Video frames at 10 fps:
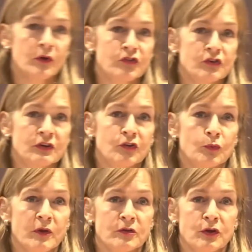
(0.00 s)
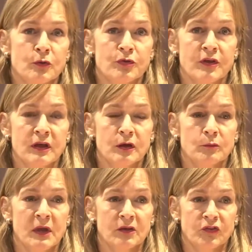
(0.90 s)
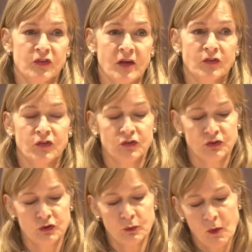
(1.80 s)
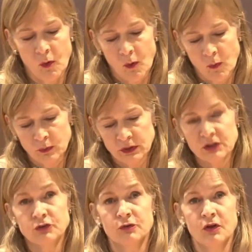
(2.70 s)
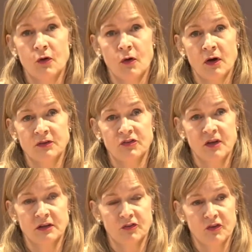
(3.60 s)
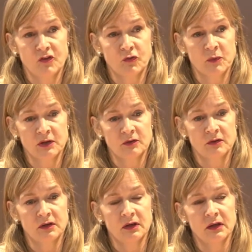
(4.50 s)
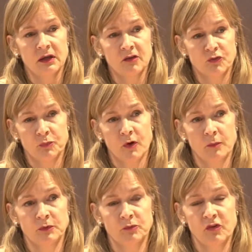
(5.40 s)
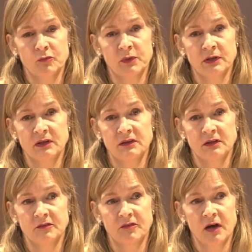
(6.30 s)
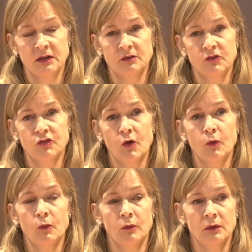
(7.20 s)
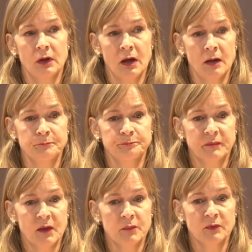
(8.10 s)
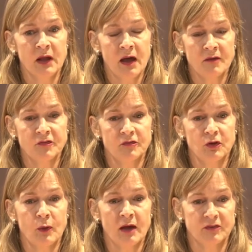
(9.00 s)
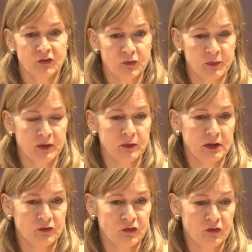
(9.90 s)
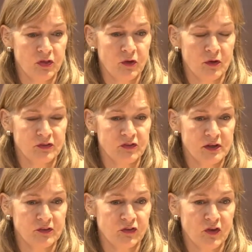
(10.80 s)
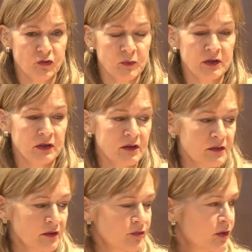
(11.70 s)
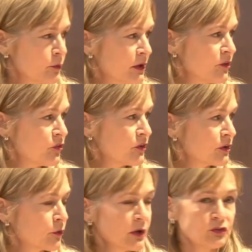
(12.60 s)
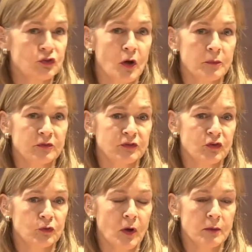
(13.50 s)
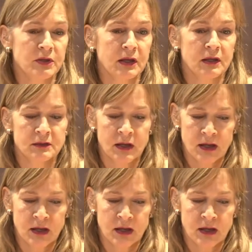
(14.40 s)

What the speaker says: question is whether you think it makes sense to only do the on-site assessment if problems have been identified. So about half of you have experienced the on-site assessment, and I think Fiona has done a great job of describing it.